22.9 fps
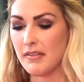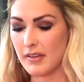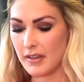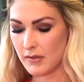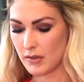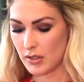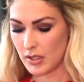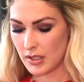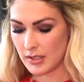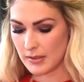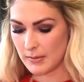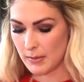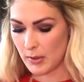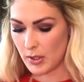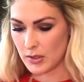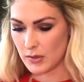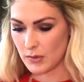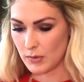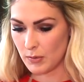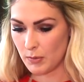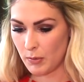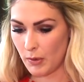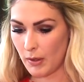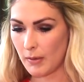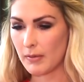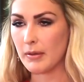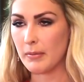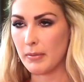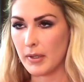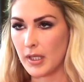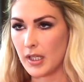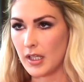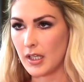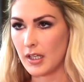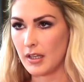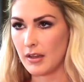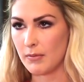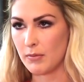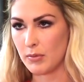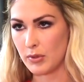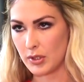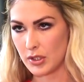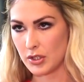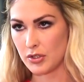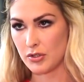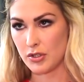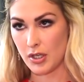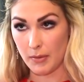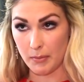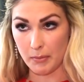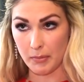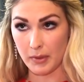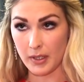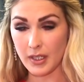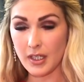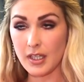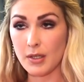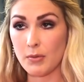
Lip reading: favorite experience would probably be the bridge jumping.